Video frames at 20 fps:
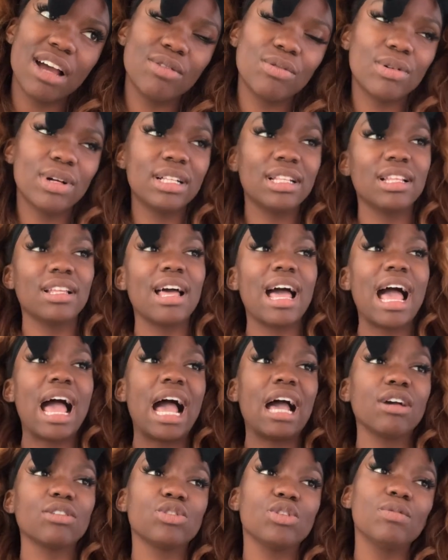well,
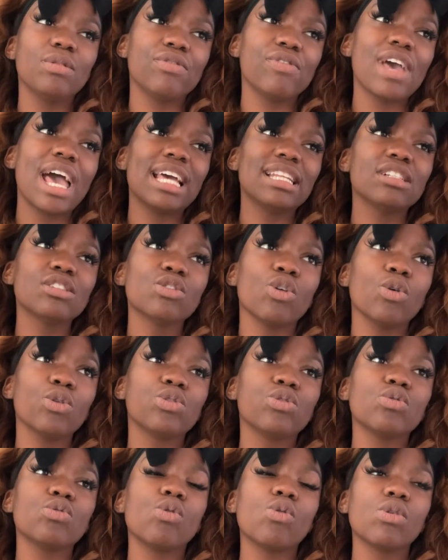to be fair, I didn't go
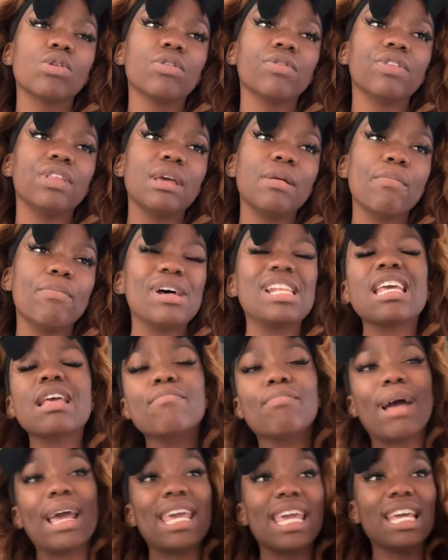through all of them, but
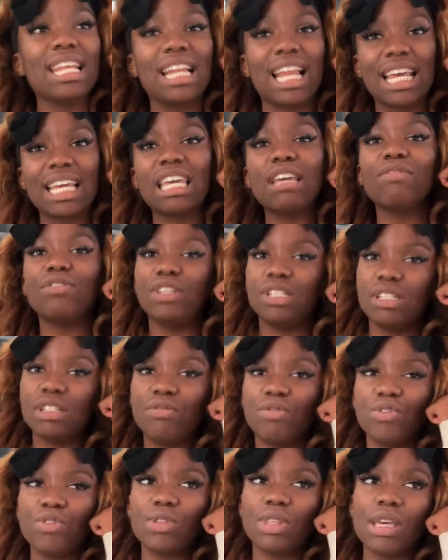in my head, like if he
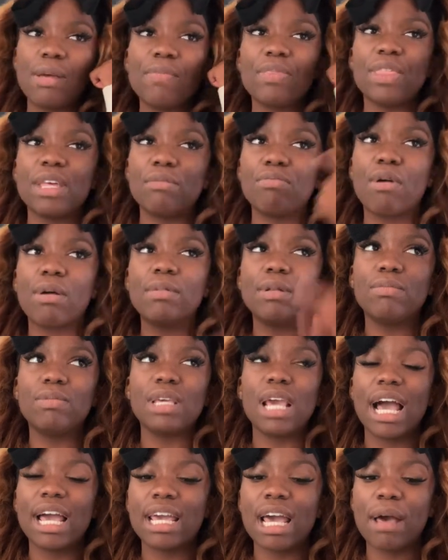did view them, they'd probably be
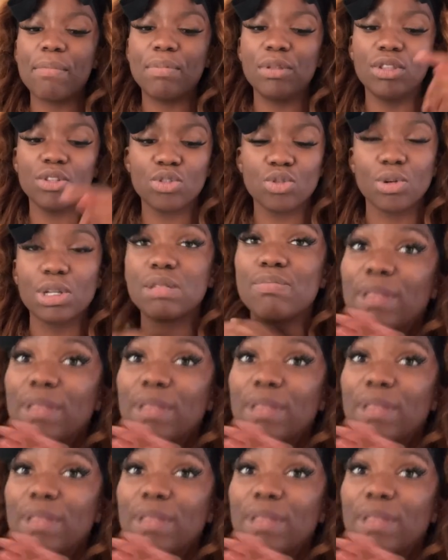higher up in the stories,